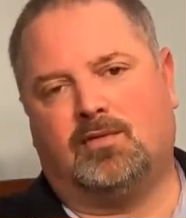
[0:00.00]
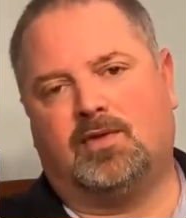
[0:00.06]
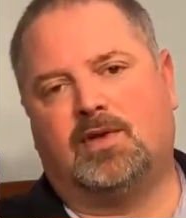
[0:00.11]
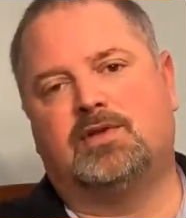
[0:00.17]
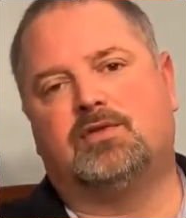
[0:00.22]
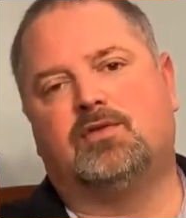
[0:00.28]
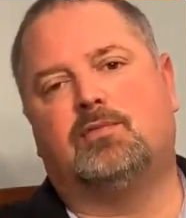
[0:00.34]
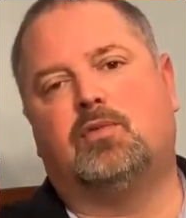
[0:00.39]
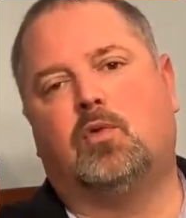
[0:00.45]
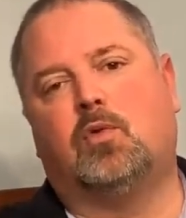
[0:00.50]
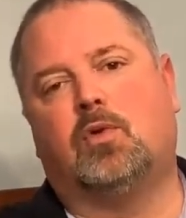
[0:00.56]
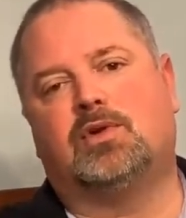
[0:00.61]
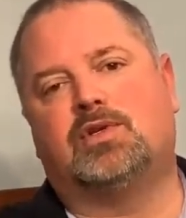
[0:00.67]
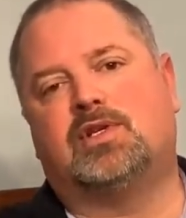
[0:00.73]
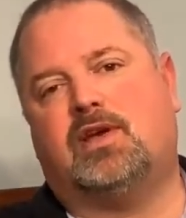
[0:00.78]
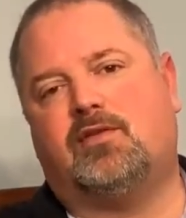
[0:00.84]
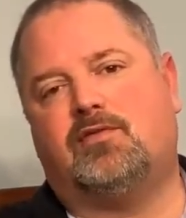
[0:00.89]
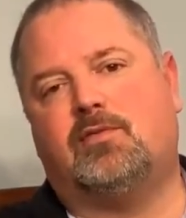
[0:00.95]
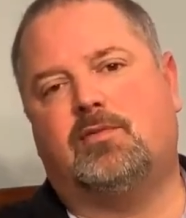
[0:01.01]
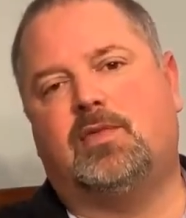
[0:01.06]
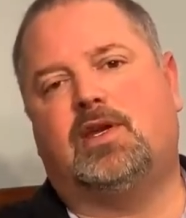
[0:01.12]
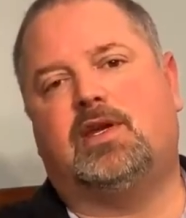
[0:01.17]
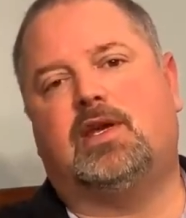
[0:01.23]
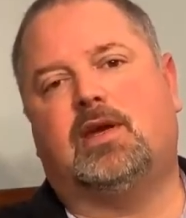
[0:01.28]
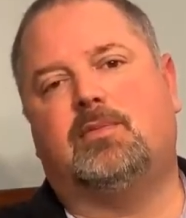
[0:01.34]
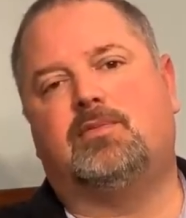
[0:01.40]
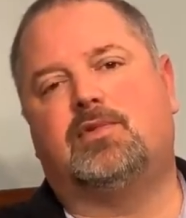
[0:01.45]
These reports have to be
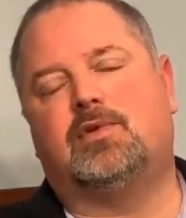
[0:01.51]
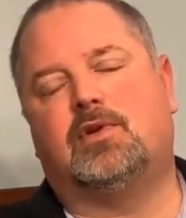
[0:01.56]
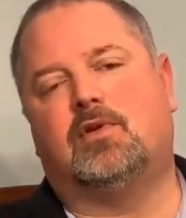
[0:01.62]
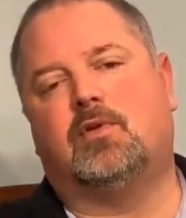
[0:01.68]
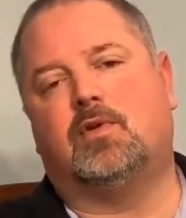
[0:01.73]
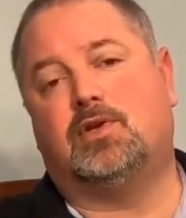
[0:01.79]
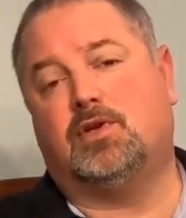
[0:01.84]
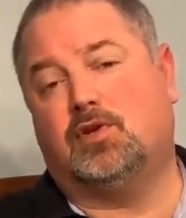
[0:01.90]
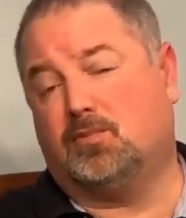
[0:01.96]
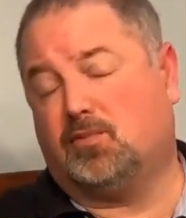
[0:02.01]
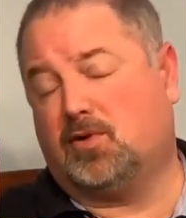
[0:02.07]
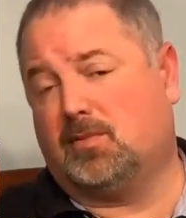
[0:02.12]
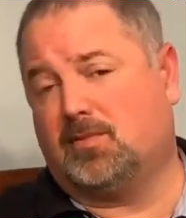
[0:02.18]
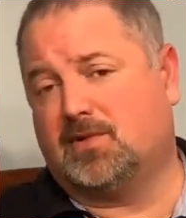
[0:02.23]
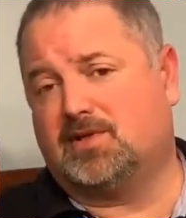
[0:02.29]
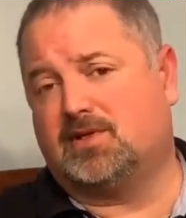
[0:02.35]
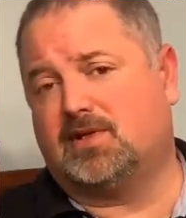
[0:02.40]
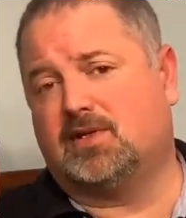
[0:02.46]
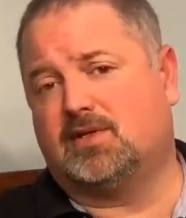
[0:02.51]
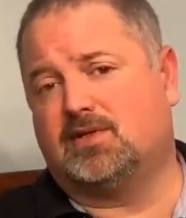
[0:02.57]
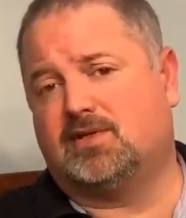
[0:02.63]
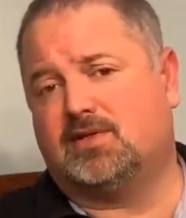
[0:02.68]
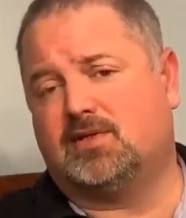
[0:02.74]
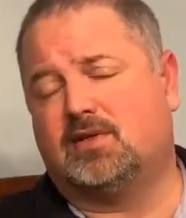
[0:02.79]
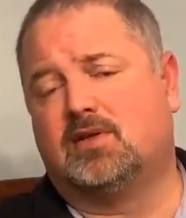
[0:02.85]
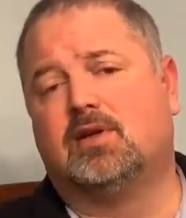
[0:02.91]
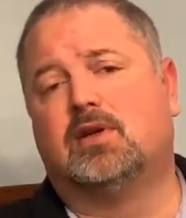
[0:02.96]
kept on your
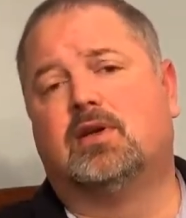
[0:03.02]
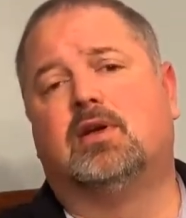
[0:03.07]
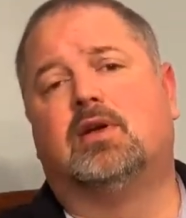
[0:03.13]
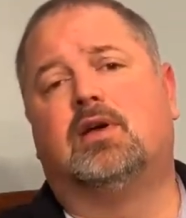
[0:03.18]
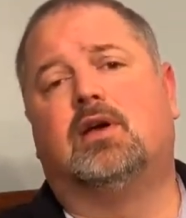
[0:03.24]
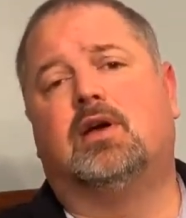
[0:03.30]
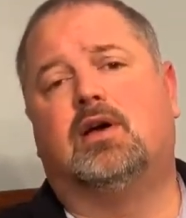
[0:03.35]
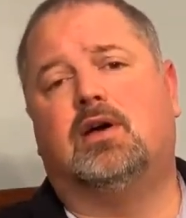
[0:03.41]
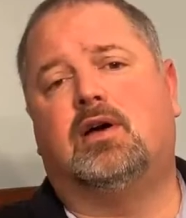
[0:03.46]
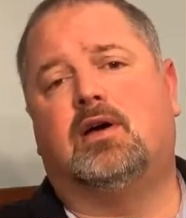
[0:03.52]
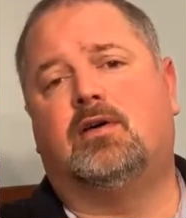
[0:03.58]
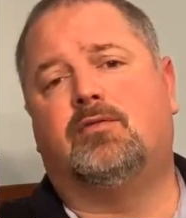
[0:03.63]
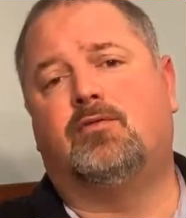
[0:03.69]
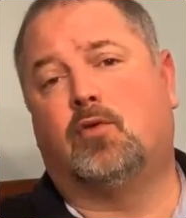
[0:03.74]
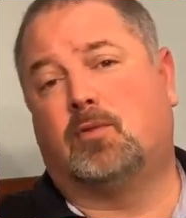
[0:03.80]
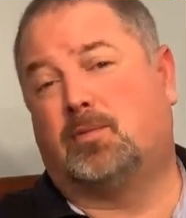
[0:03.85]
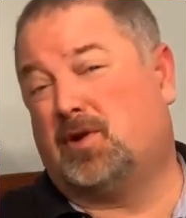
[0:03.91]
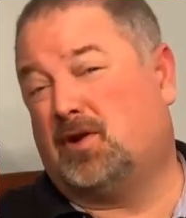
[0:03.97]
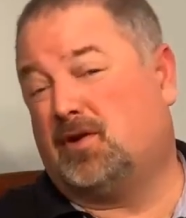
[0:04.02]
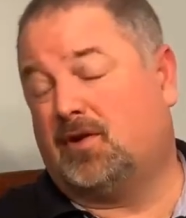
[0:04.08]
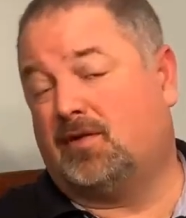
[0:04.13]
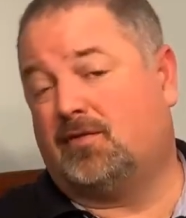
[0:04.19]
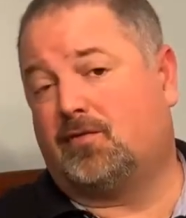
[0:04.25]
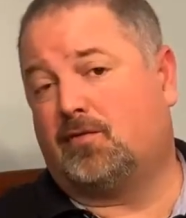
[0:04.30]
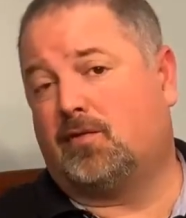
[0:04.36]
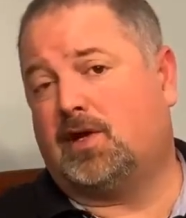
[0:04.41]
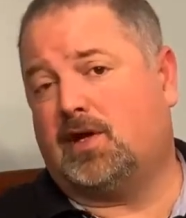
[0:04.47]
premises for a period of
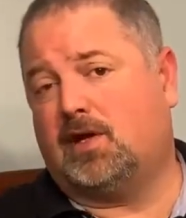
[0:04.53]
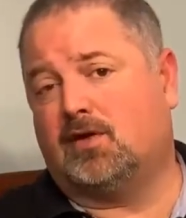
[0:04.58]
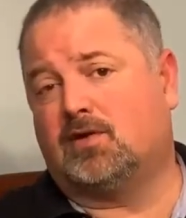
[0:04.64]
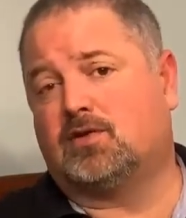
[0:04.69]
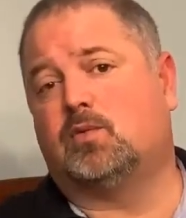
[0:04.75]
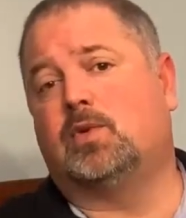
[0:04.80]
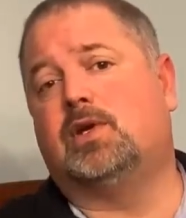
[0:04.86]
3 years.